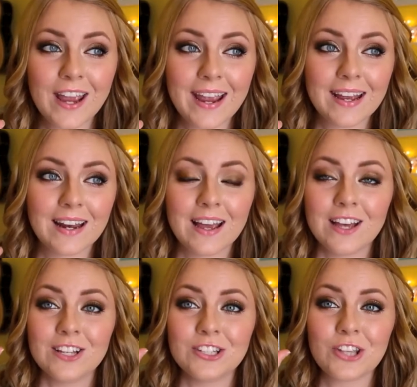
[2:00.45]
shade.
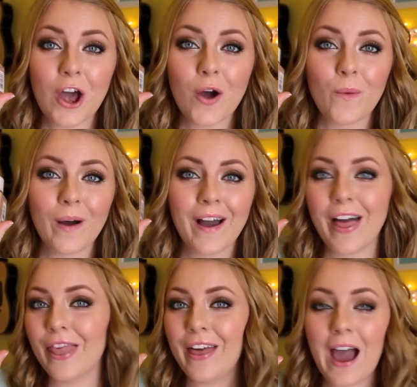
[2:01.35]
So
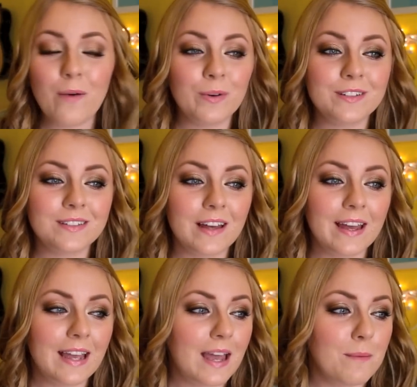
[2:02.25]
that was
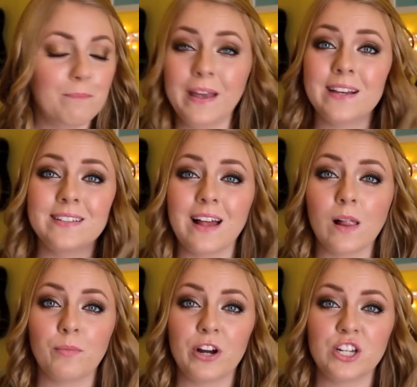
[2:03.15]
like a big
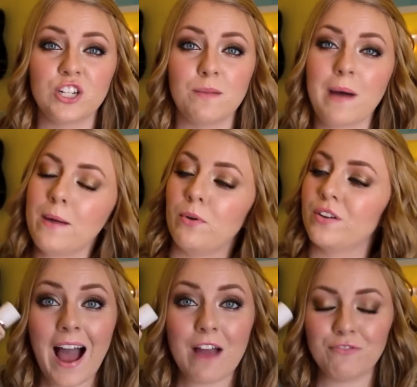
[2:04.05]
celebration in my
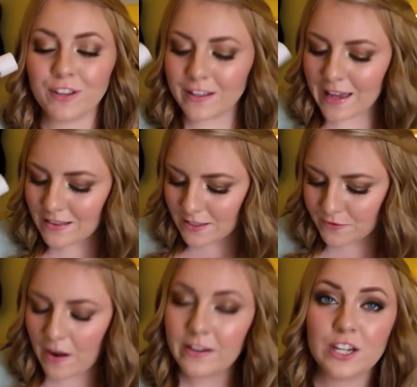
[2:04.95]
book. I really like
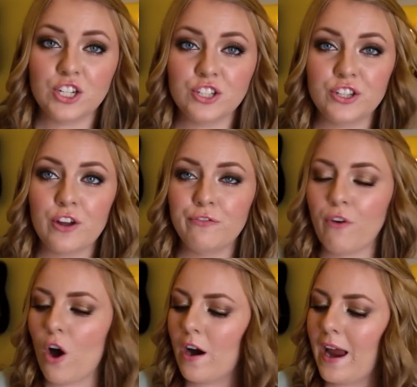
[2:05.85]
this foundation so
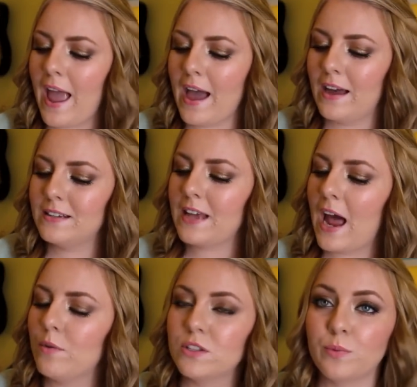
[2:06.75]
far and
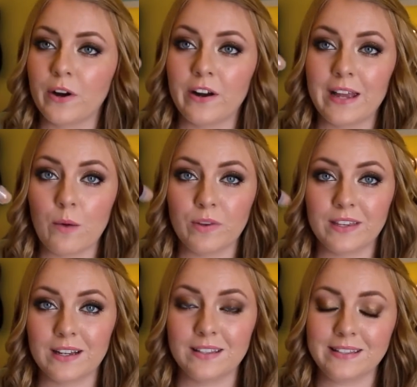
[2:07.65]
I was wearing it
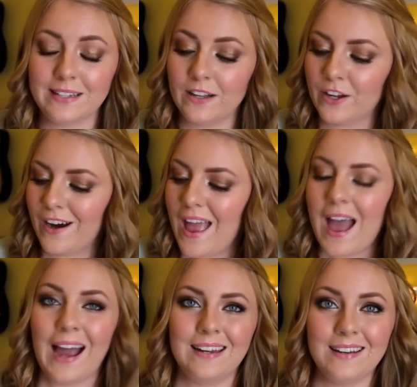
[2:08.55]
with a concealer.
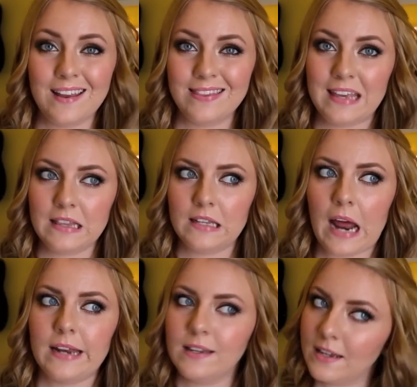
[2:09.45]
I didn't think that
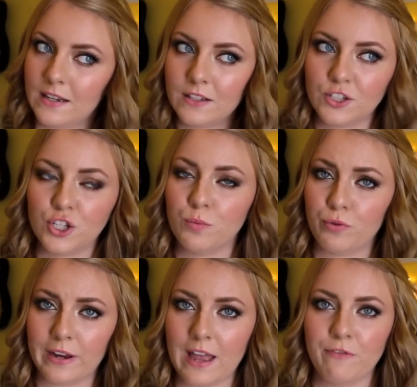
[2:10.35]
I needed to
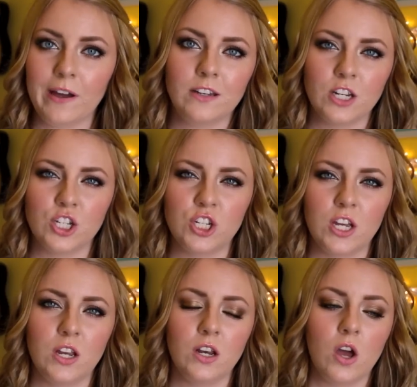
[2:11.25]
bring a
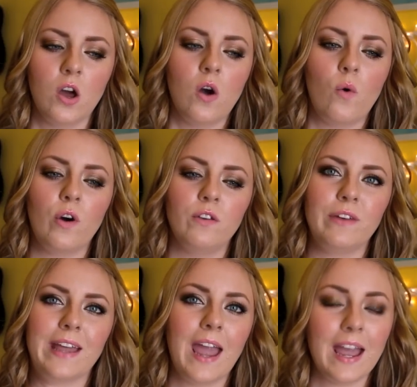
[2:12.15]
foundation on
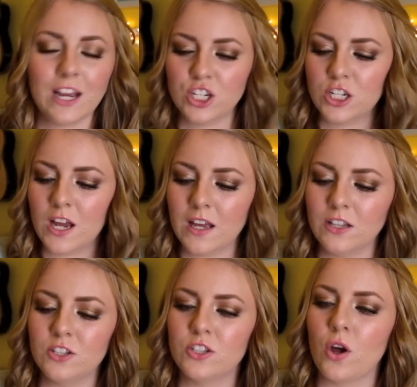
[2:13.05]

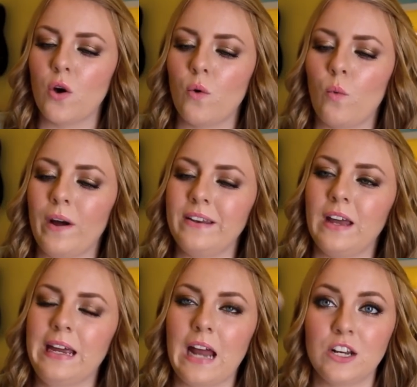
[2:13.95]
vacation. So one
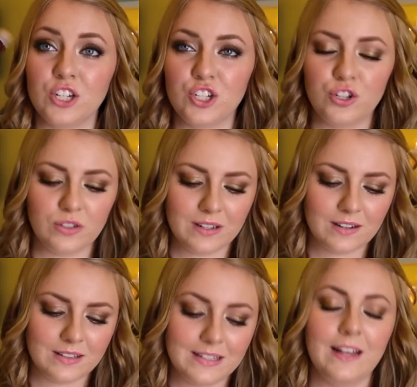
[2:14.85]
night I just used a
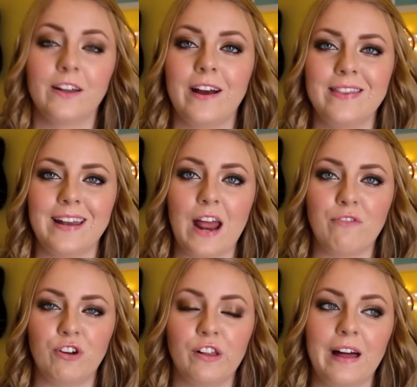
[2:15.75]
concealer and then I
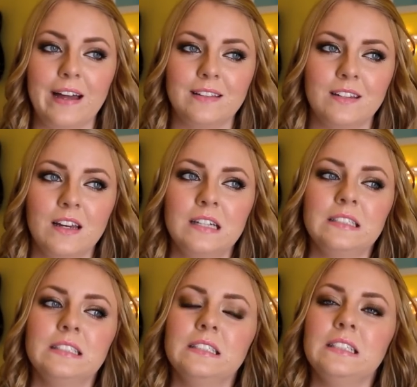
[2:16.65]
realized
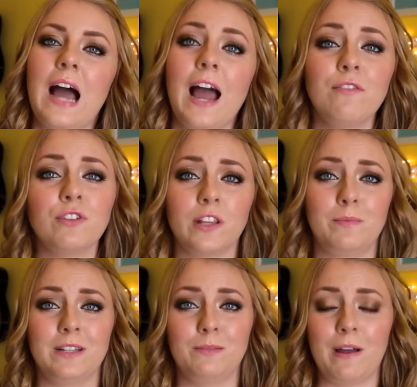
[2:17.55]
I really
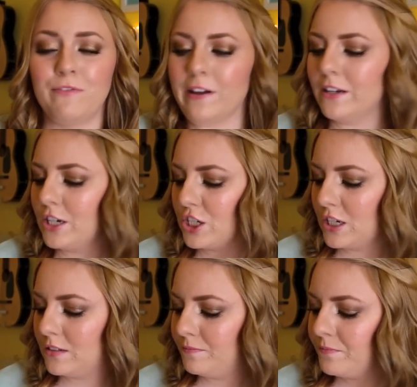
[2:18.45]
miss my
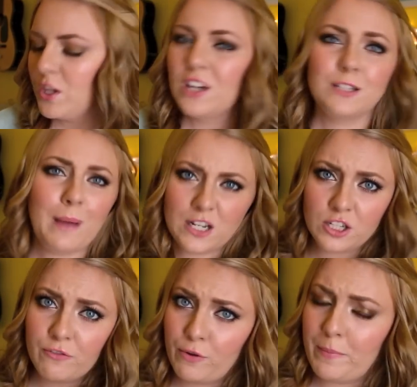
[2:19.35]
foundation,
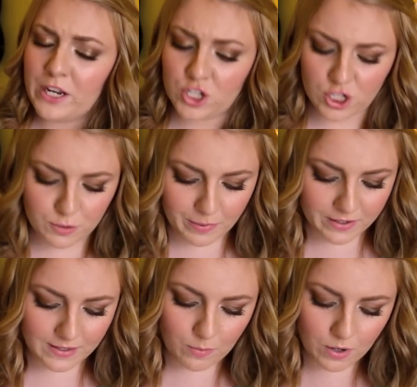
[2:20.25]
especially for pictures
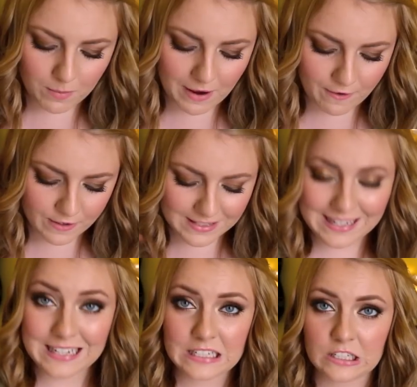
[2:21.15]
because I wanted my
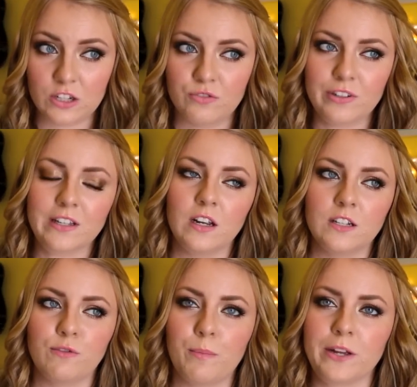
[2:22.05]
skin to look really
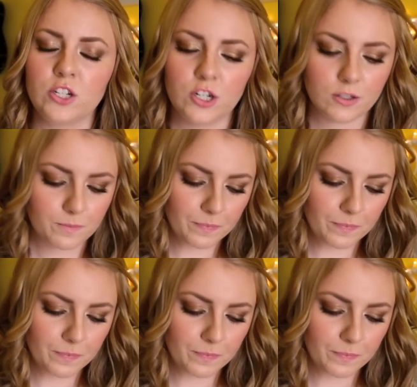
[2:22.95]
nice for pictures.